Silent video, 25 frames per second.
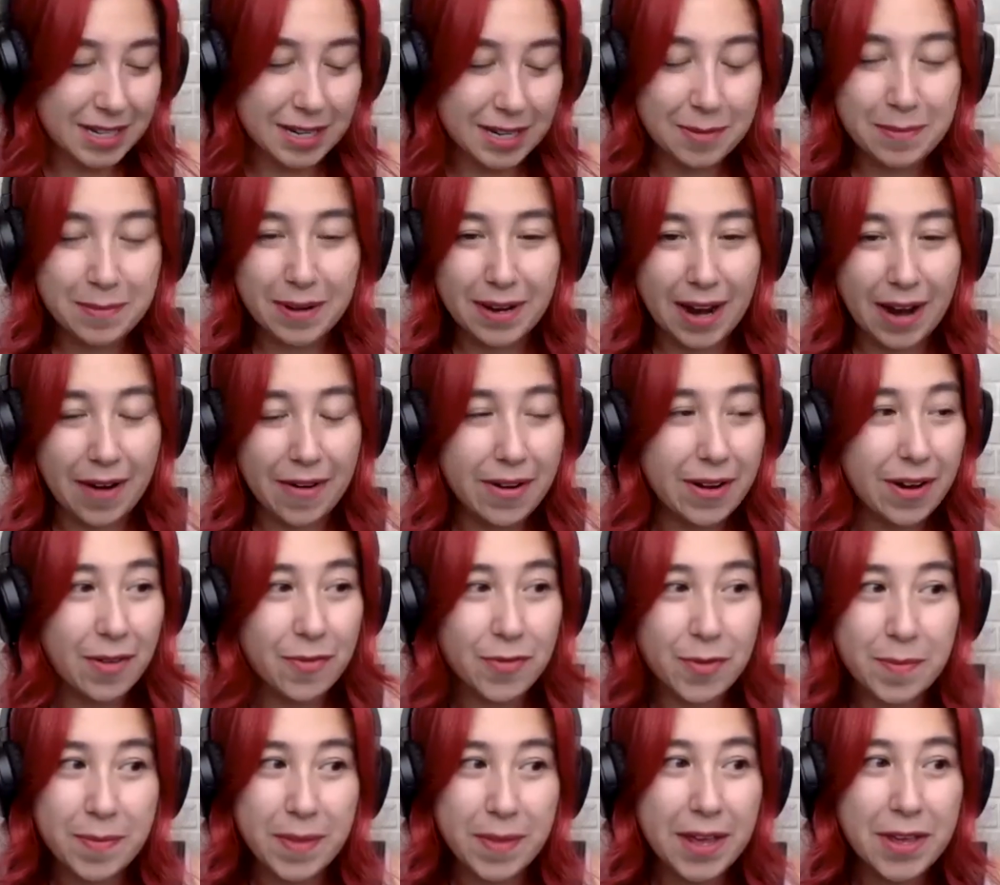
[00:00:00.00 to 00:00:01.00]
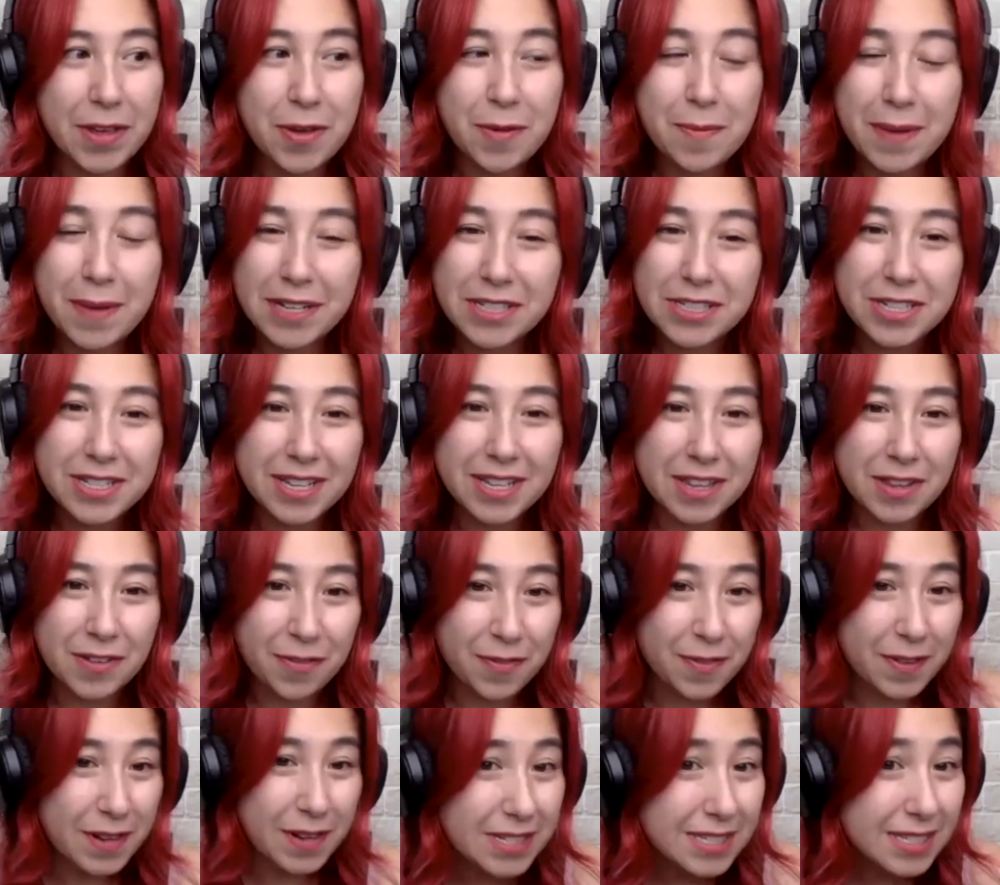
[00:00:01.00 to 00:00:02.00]
carrying on from there, you mentioned that the
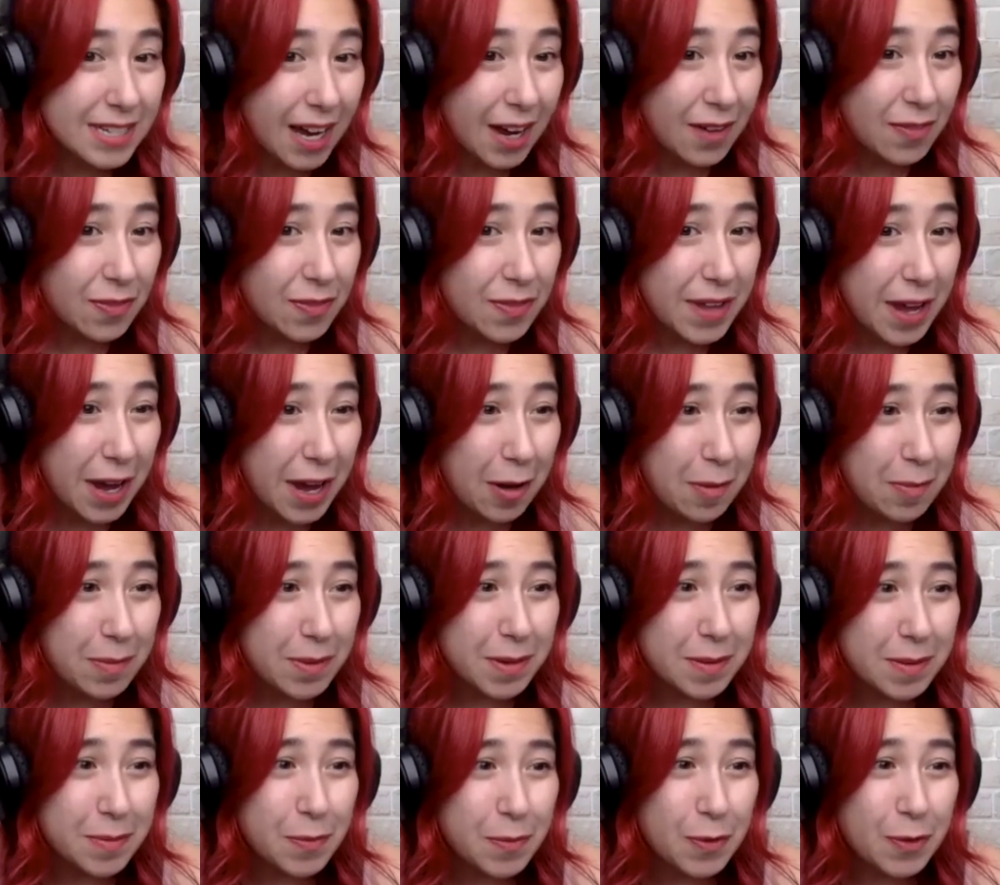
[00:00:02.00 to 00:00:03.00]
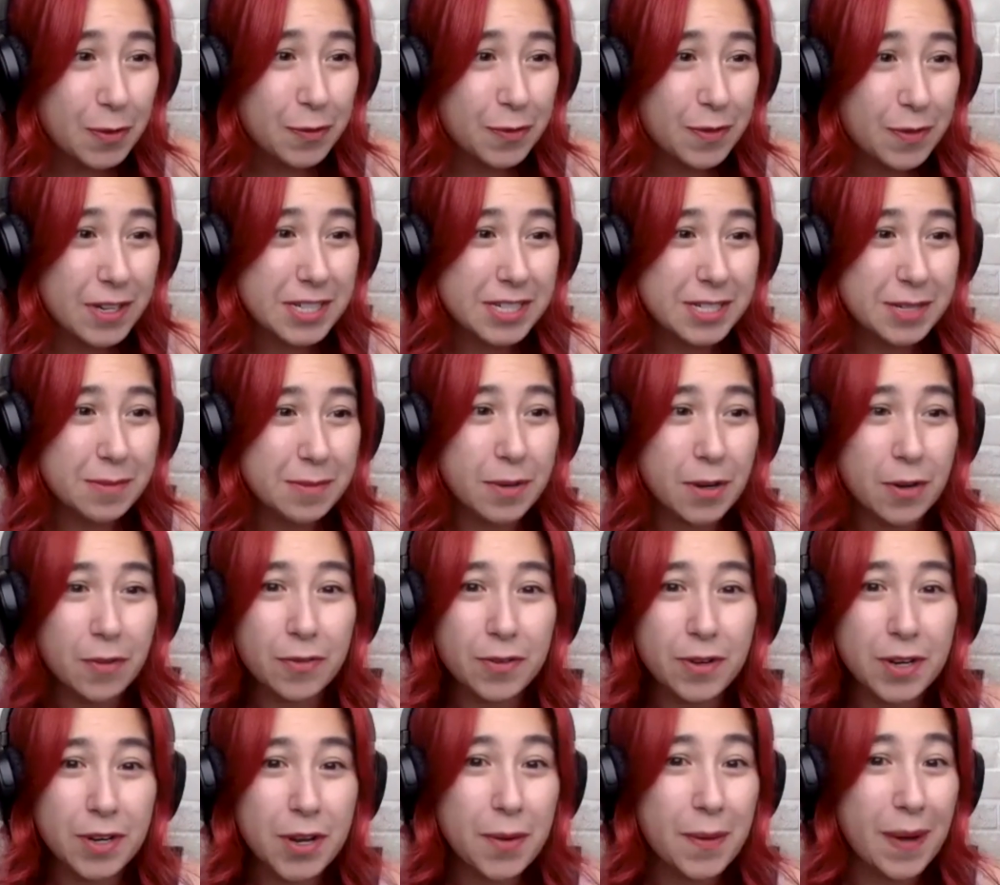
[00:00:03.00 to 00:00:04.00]
first half of the album will feature both
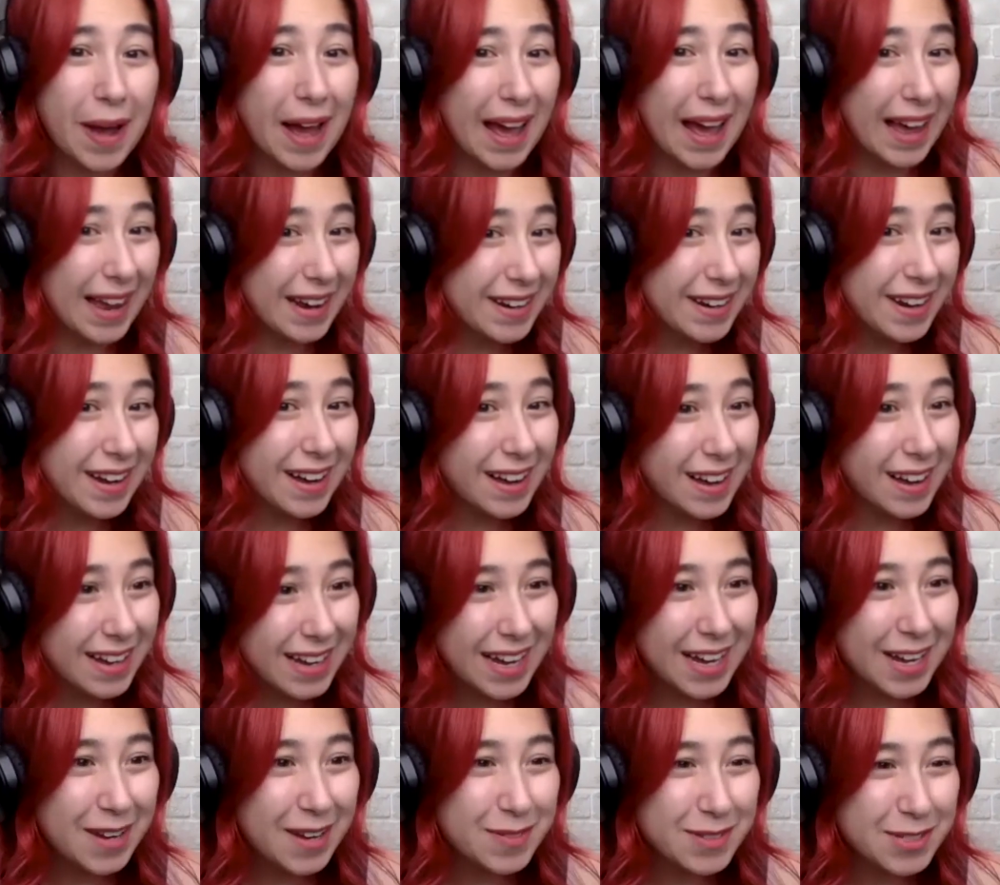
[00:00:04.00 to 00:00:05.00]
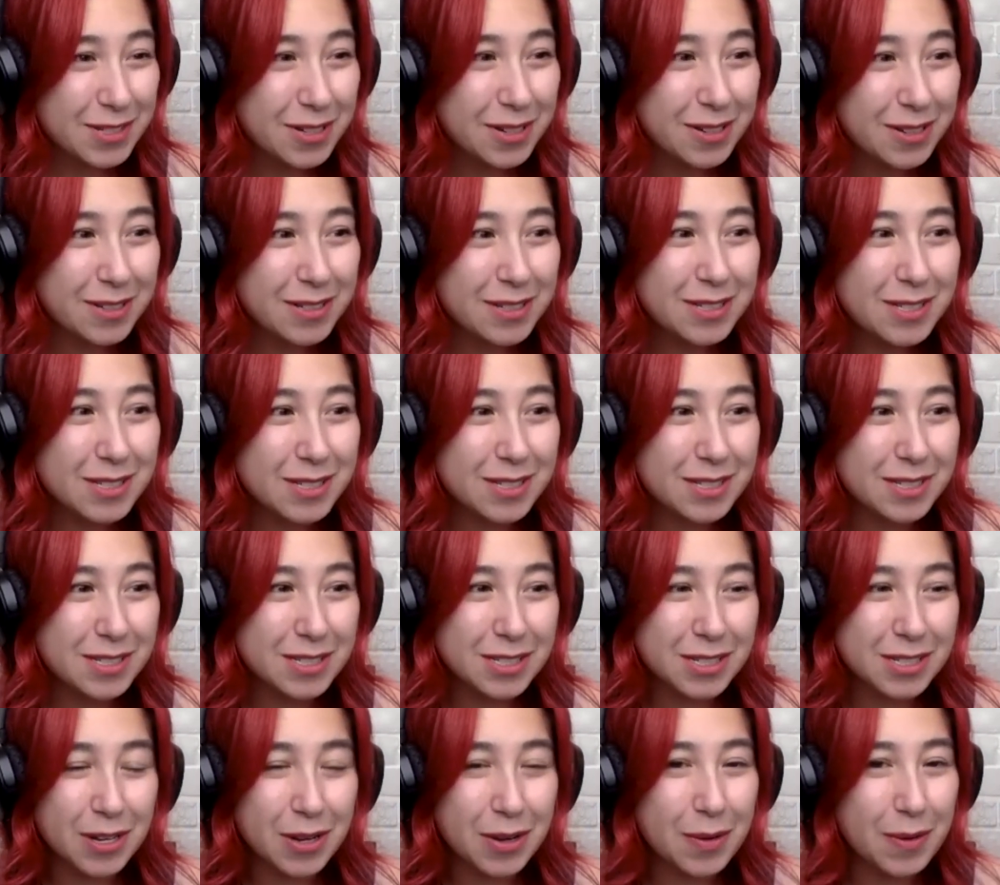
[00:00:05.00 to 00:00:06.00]
new and archive songs.
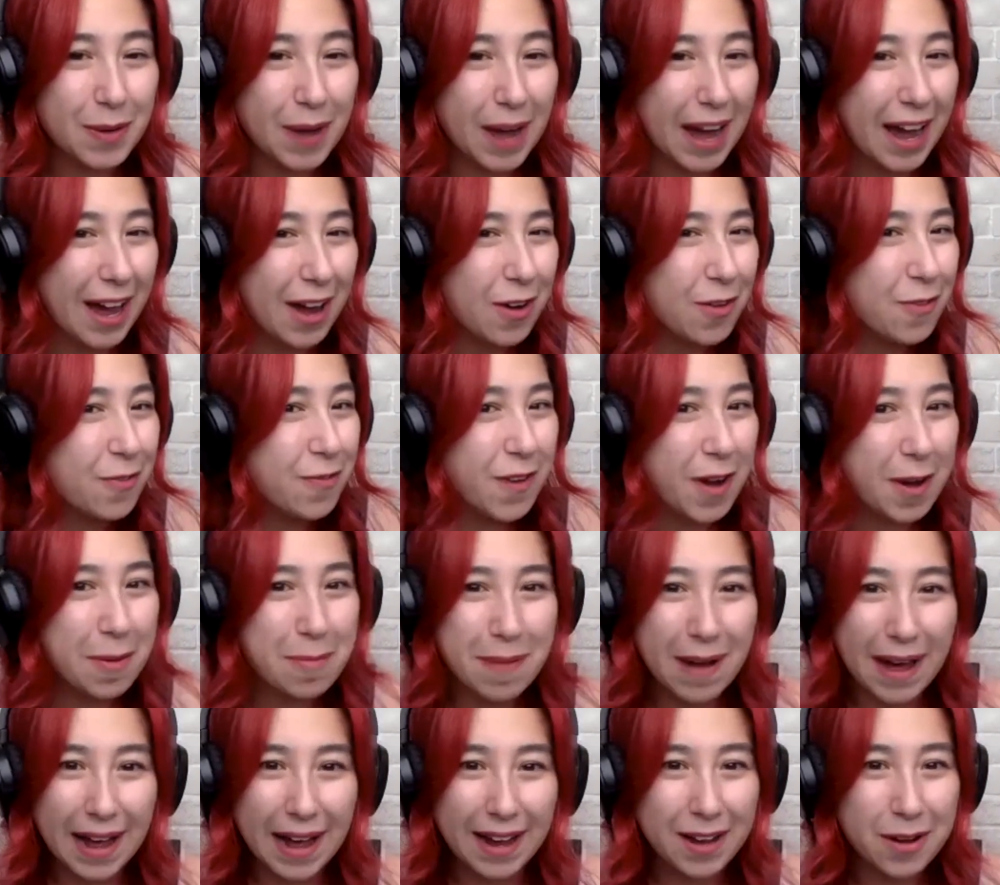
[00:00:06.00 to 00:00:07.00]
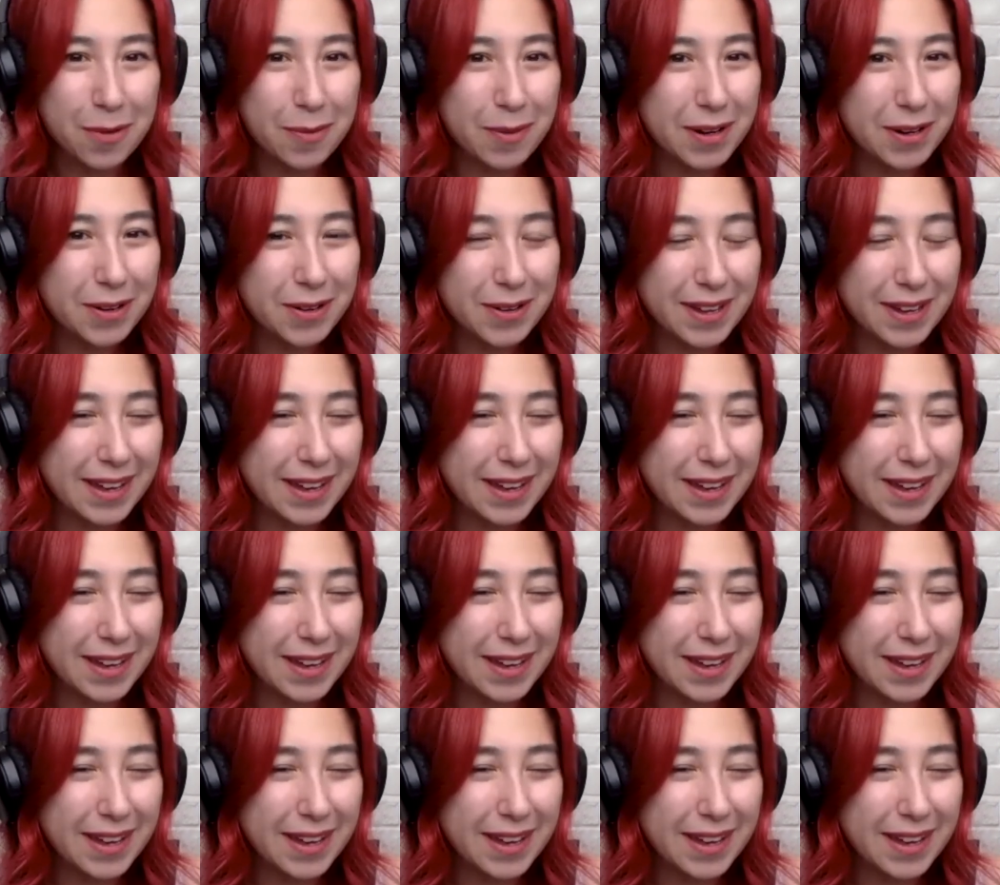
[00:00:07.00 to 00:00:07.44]
So how far back are we looking?